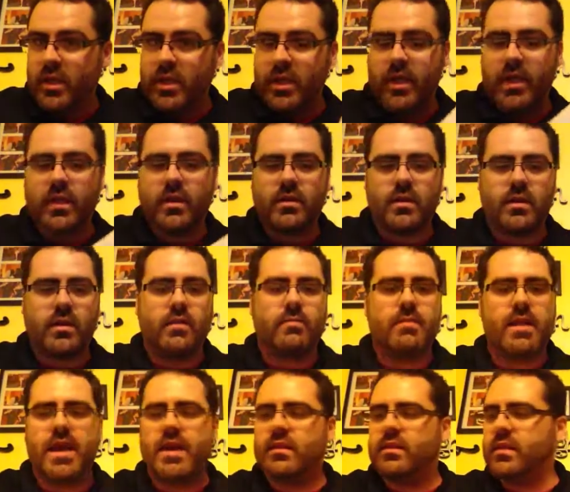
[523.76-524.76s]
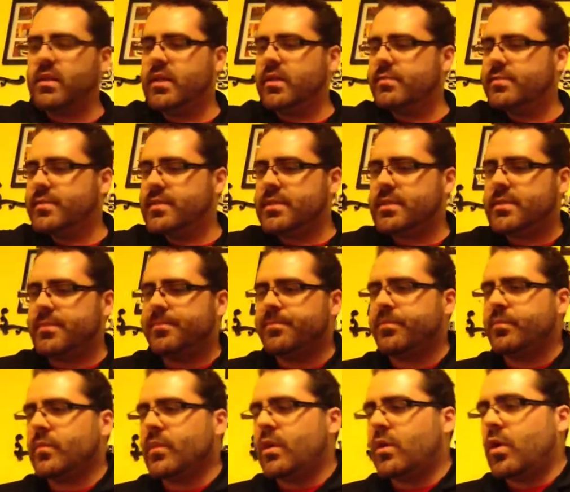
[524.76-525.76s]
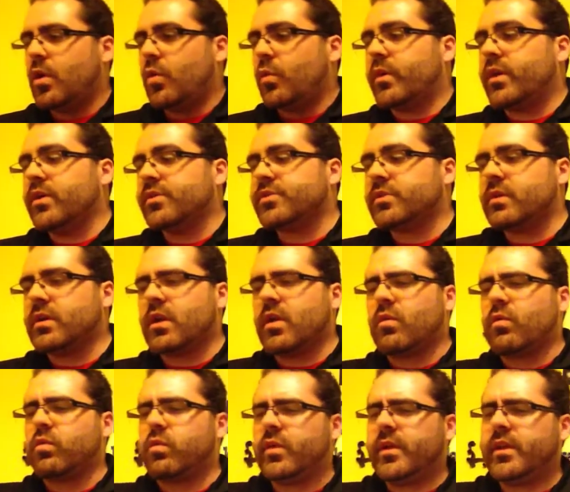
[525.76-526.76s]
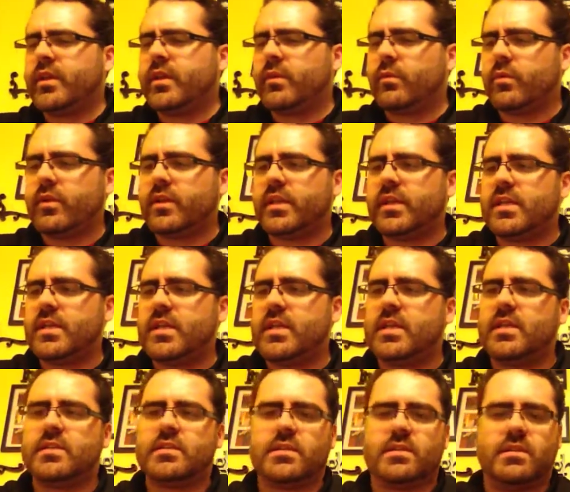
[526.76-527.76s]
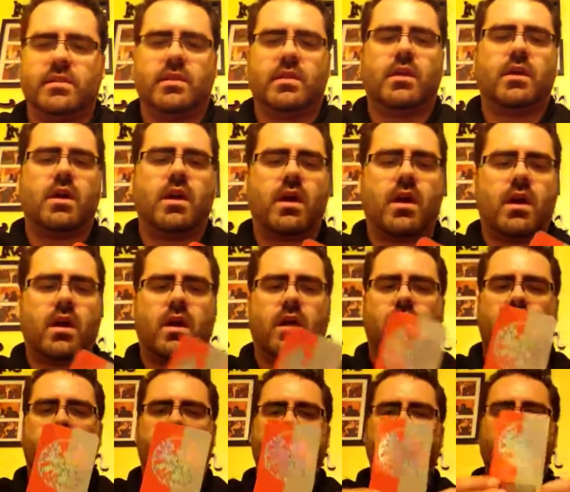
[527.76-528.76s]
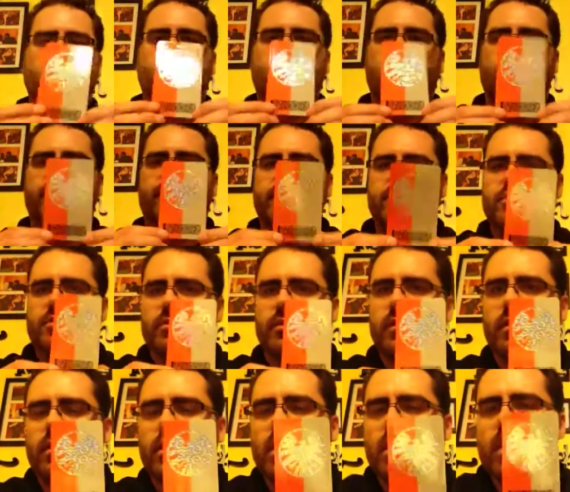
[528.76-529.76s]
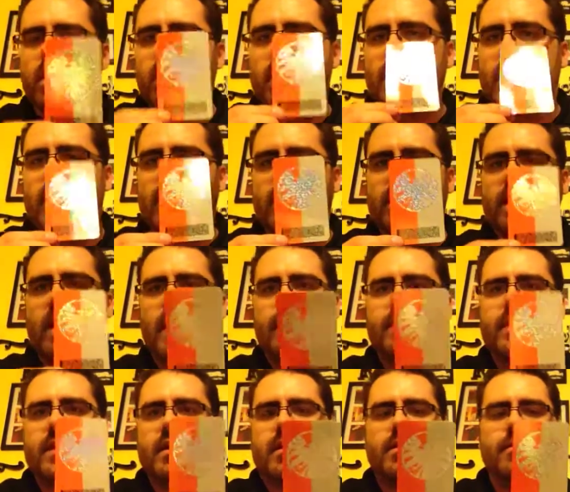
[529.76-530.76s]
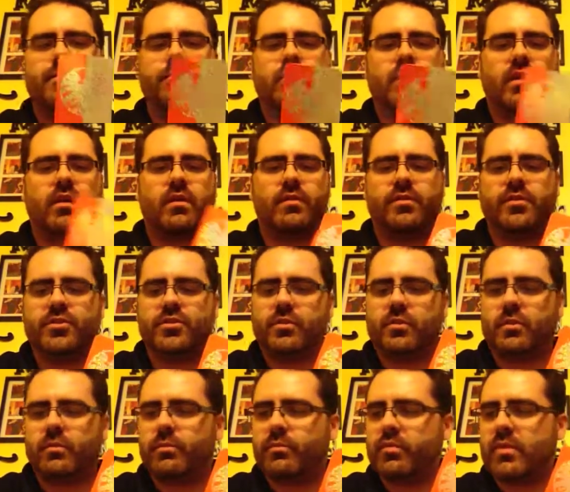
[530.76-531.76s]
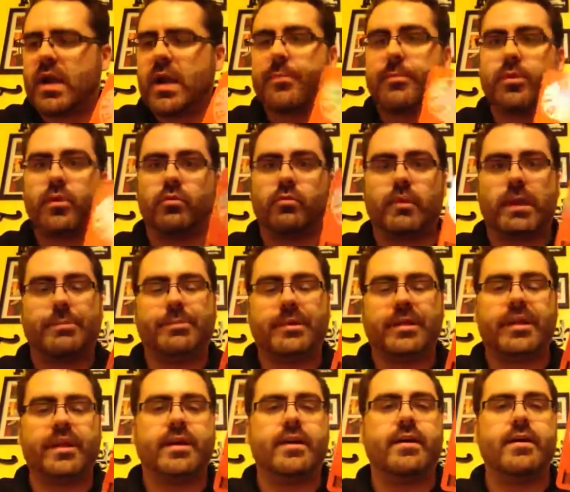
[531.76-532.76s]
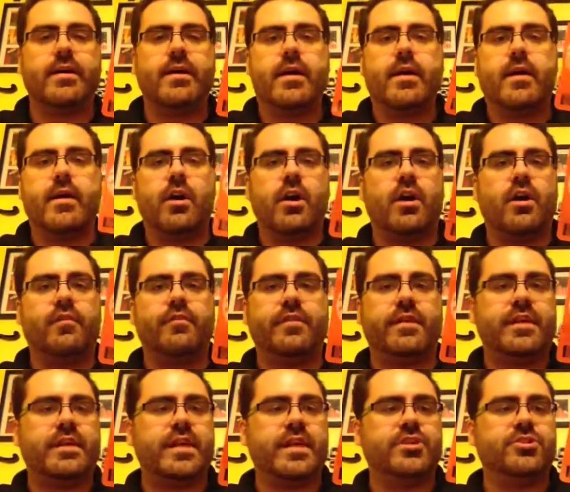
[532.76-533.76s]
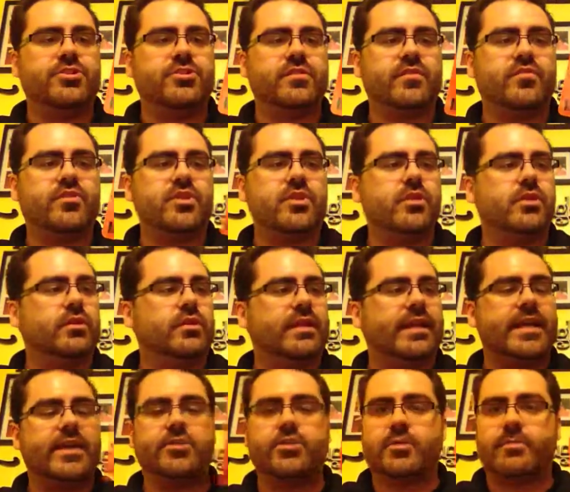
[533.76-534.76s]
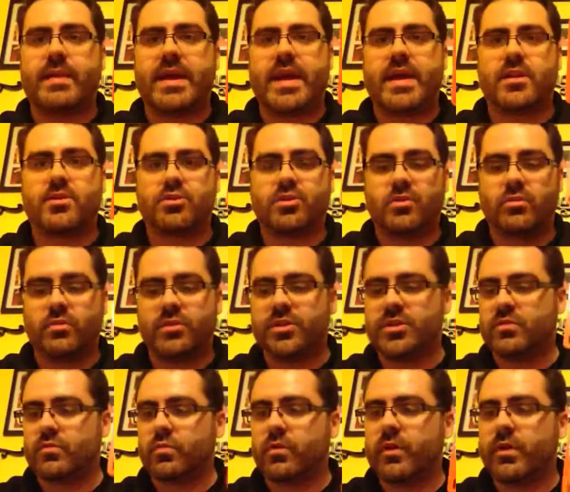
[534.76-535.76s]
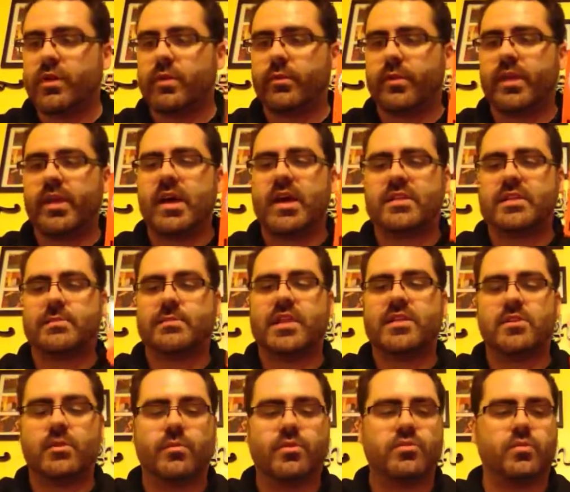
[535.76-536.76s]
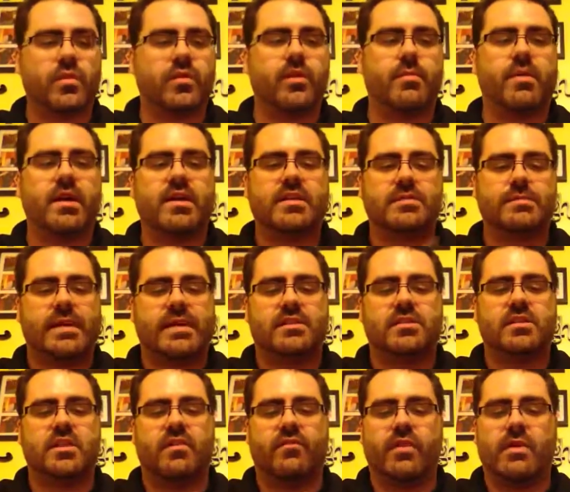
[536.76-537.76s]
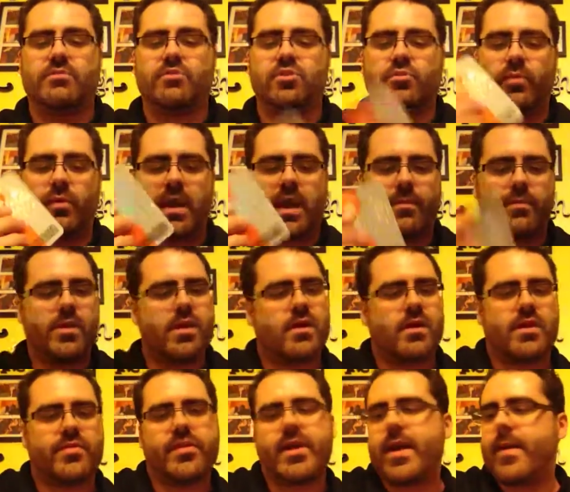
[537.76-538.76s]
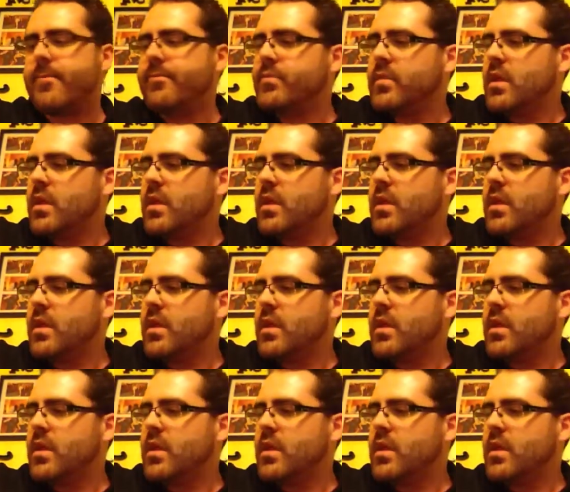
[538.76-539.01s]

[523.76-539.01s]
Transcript: handy Mad Libs. We also got our really, really neat official copy or official prop replica of an Agents of S.H.I.E.L.D. lanyard badge, which is really, really awesome. That's almost worth the box by itself. I'm super happy I got that.